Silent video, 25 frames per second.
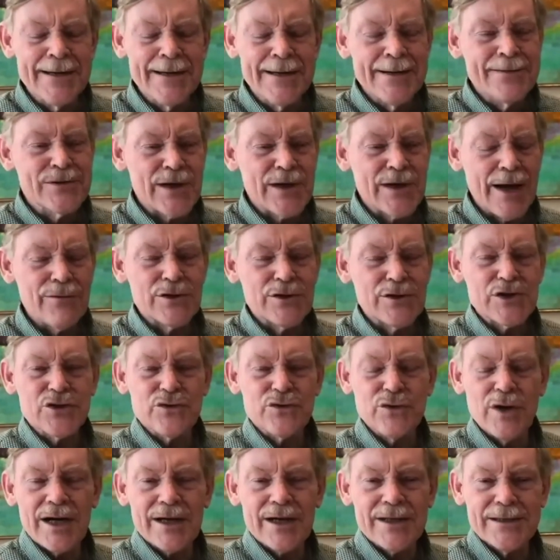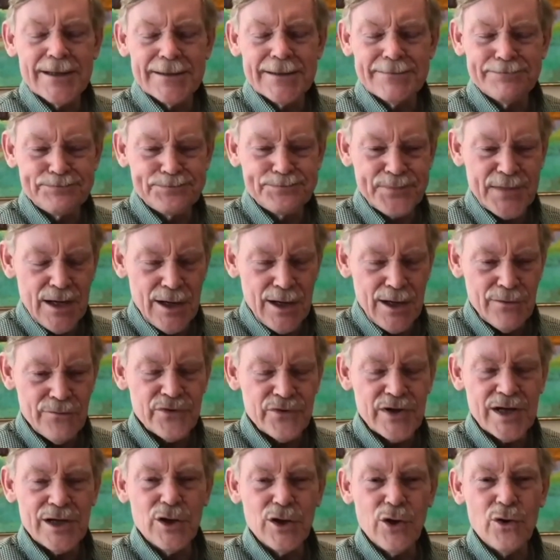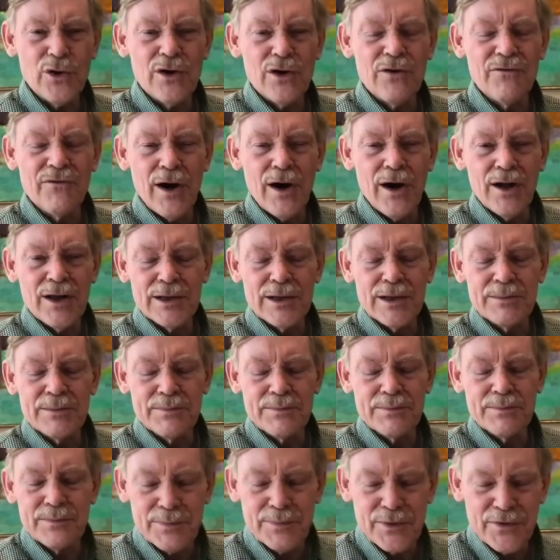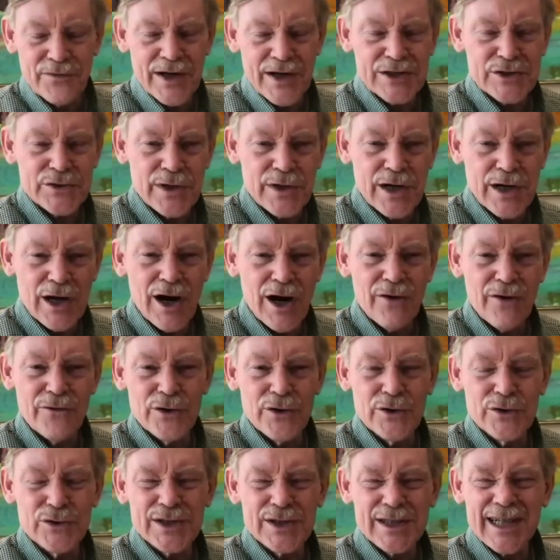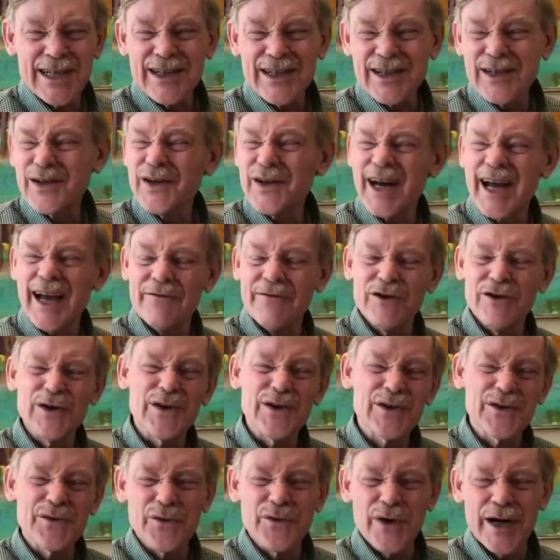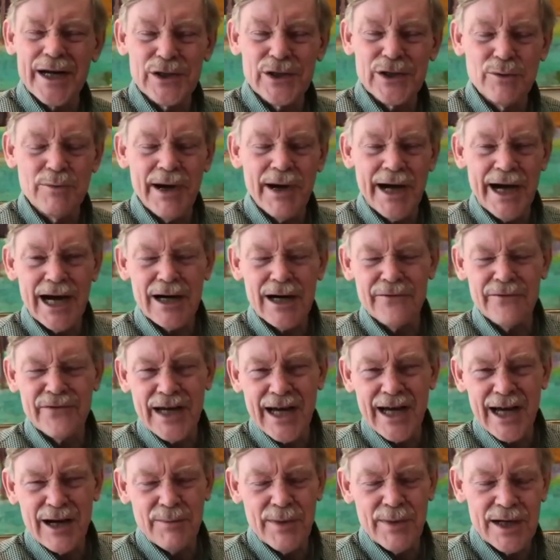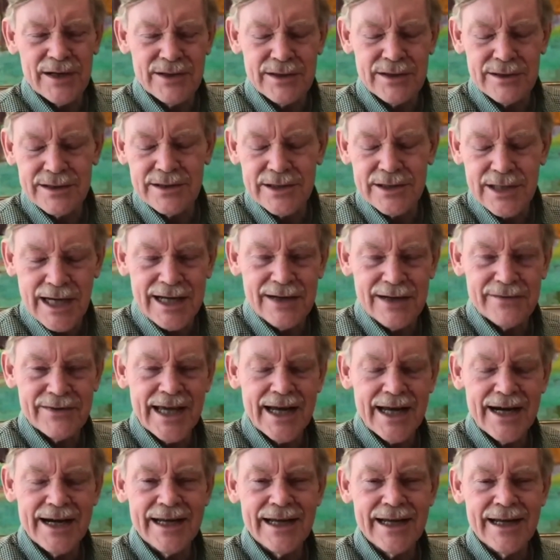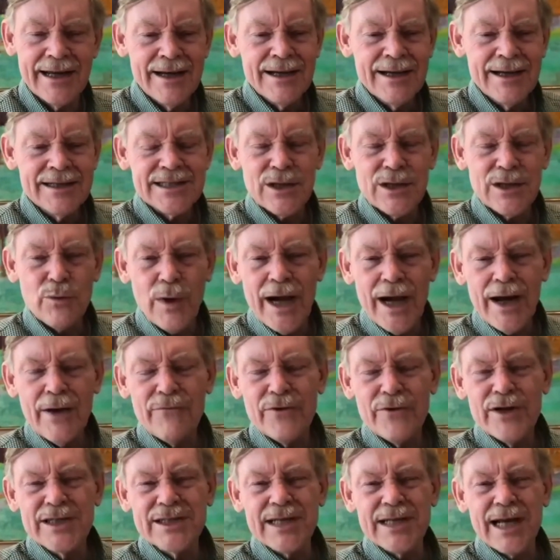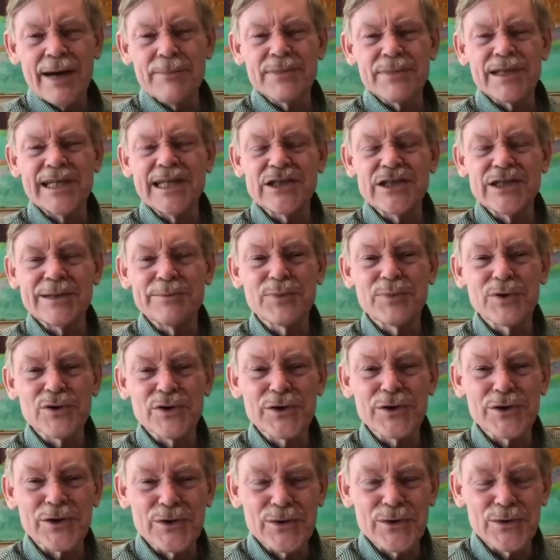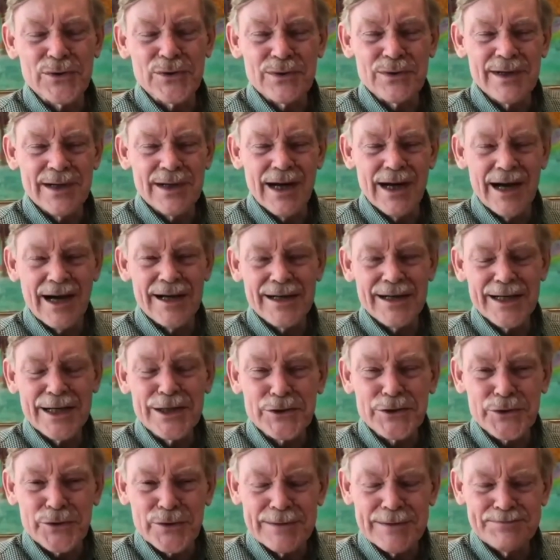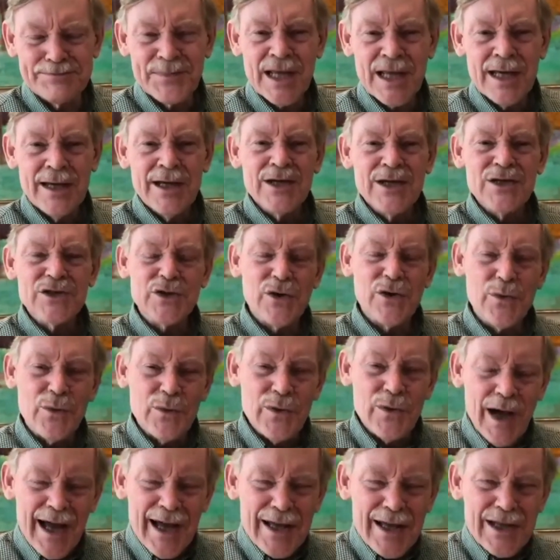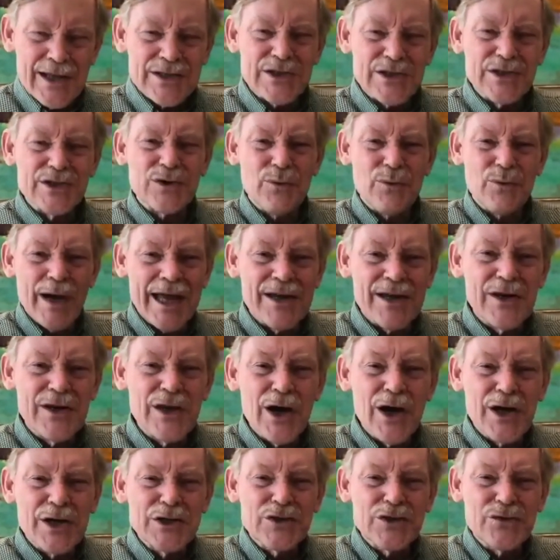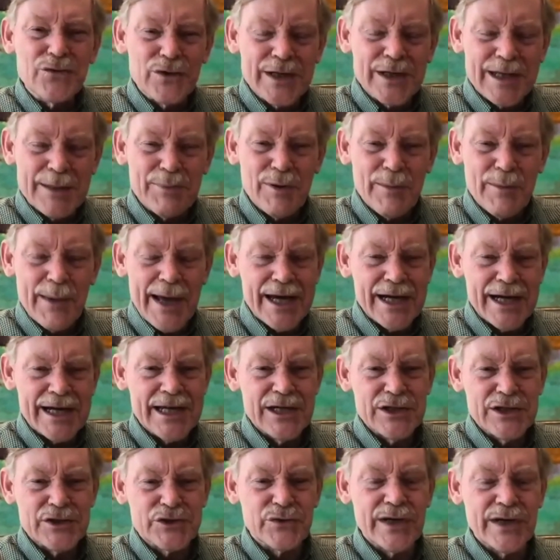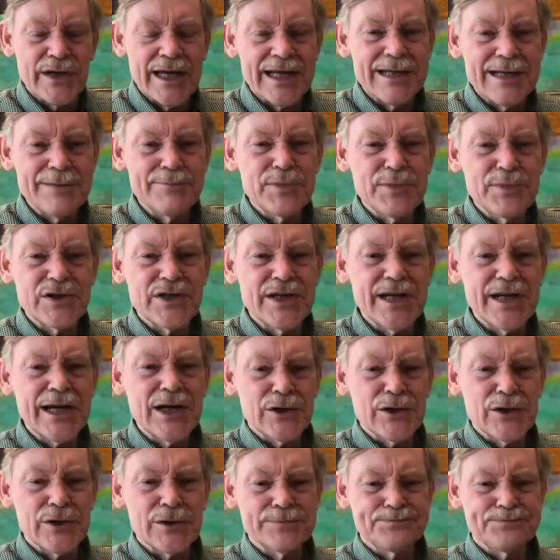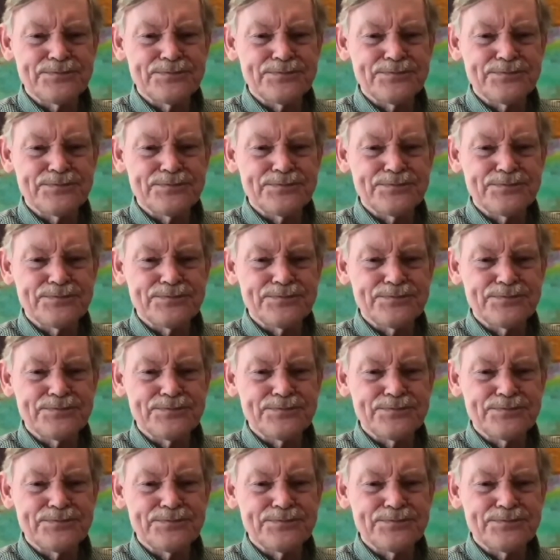So I was struck that Fred Lokoval, a professor at Harvard who's going to have a great new biography out about John F. Kennedy, said, why have we stopped teaching political history? So this is a way, a nudge for diplomatic history. And in particular,